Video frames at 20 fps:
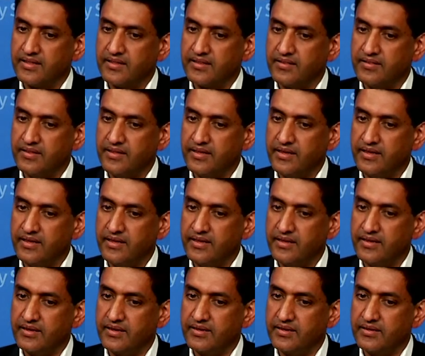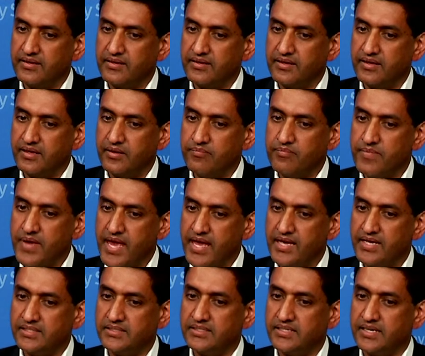the
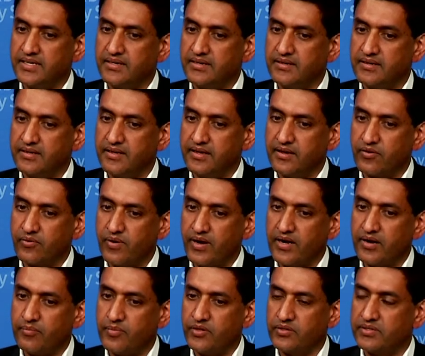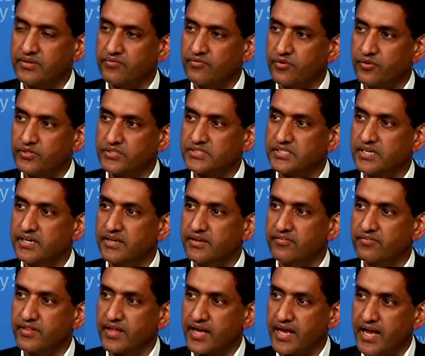amazing, incredible diversity
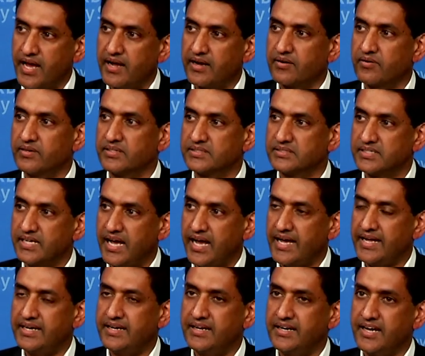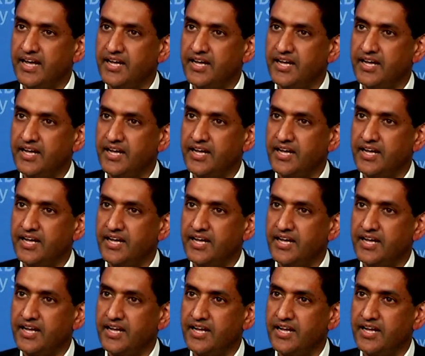of the Congress, I did not
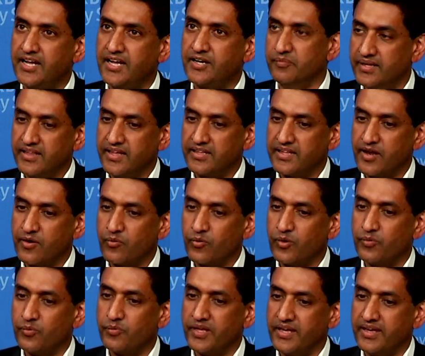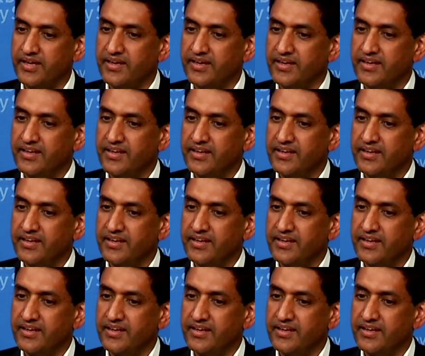that there would be,